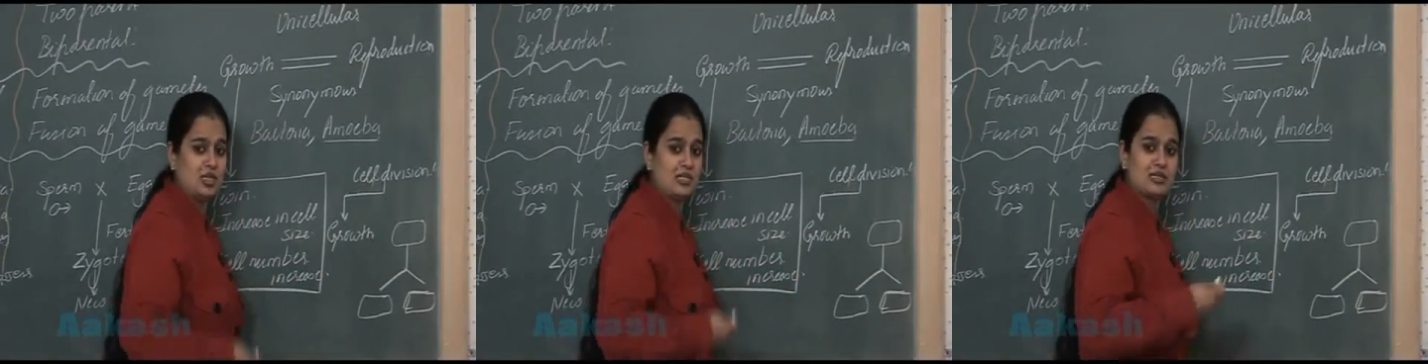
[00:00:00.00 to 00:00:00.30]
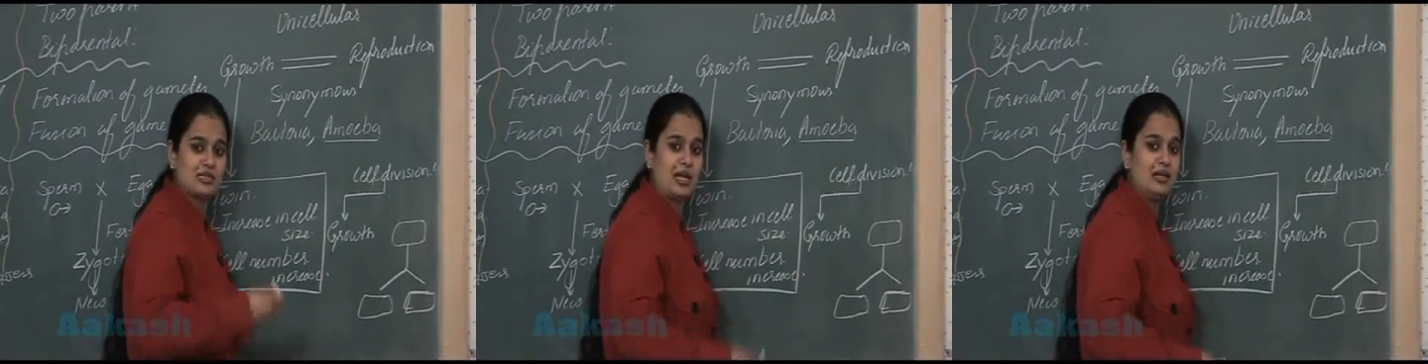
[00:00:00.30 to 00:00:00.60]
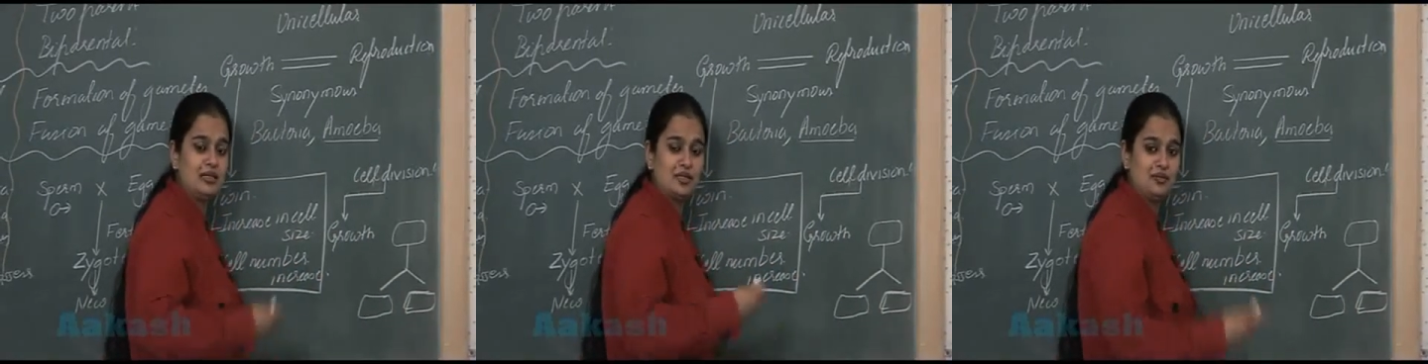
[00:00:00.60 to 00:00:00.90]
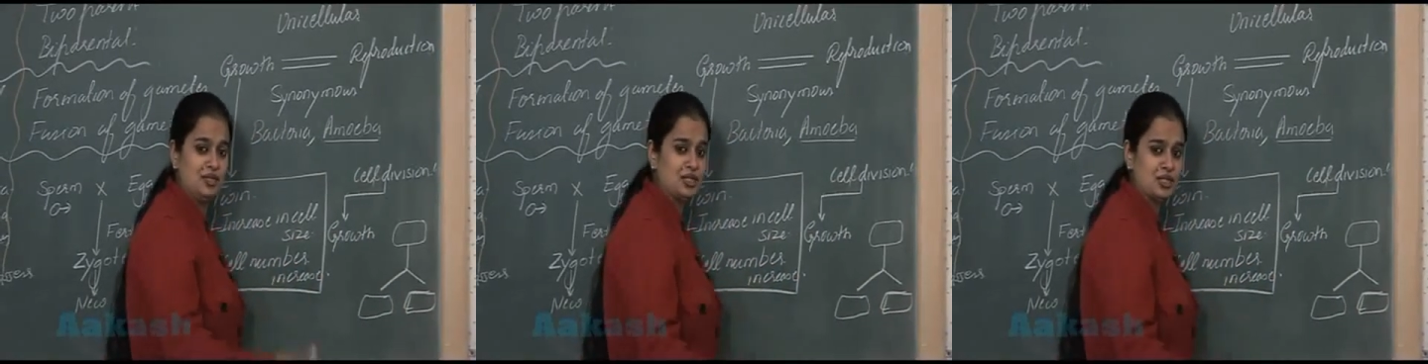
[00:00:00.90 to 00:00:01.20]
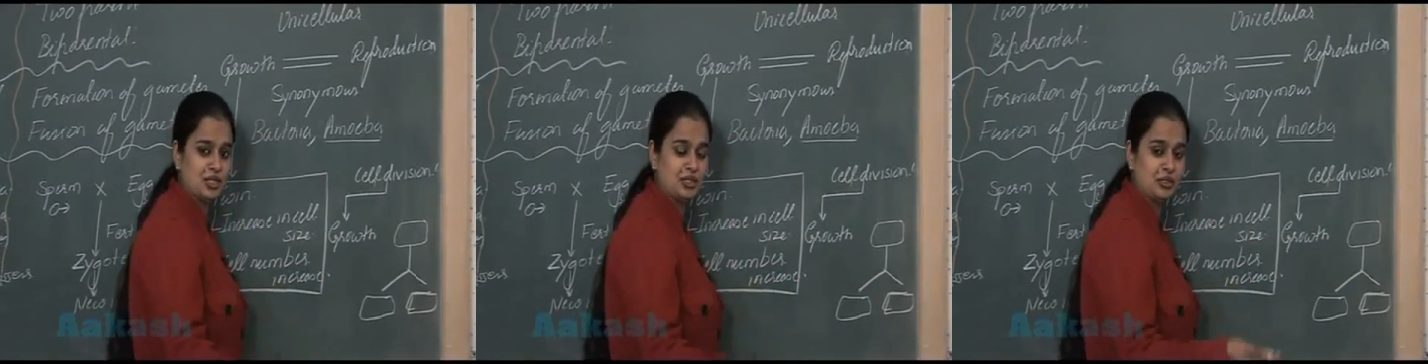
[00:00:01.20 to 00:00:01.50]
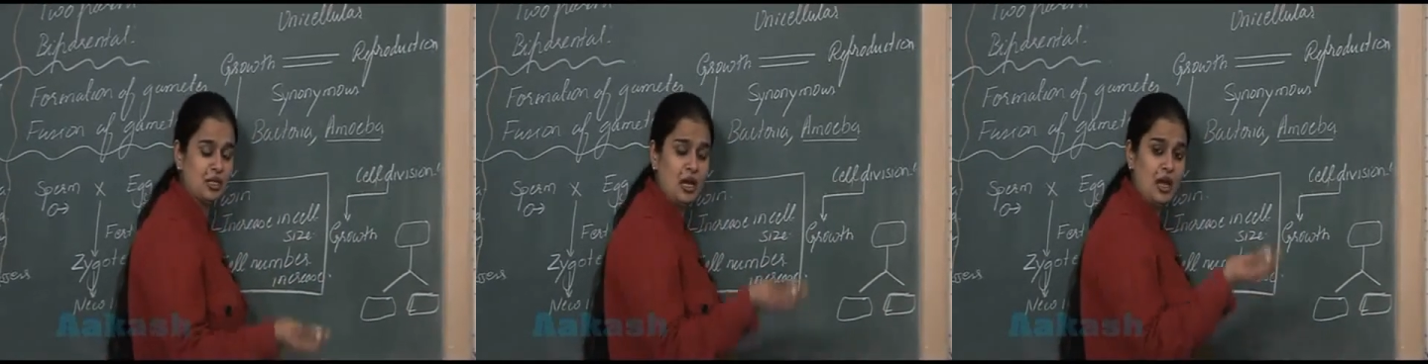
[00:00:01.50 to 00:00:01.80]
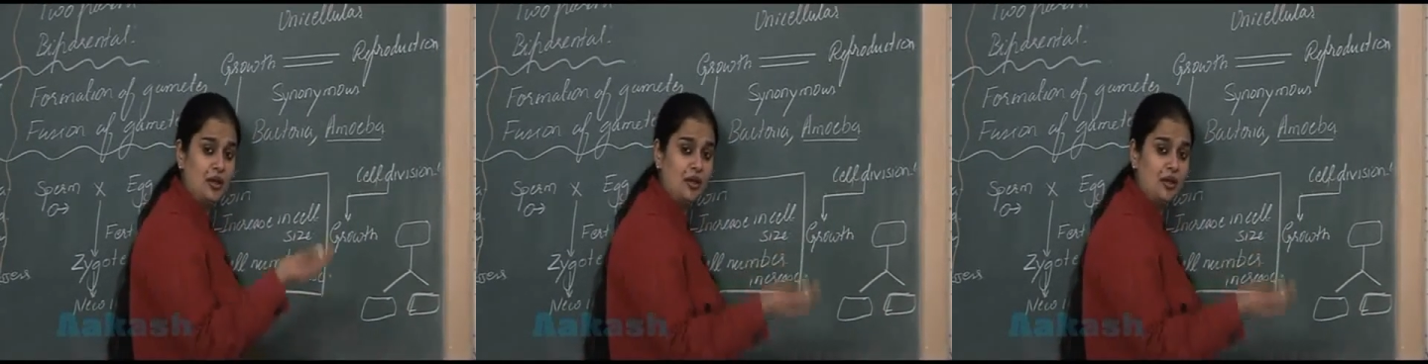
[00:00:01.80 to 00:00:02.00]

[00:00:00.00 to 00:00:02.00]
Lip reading: the cell division,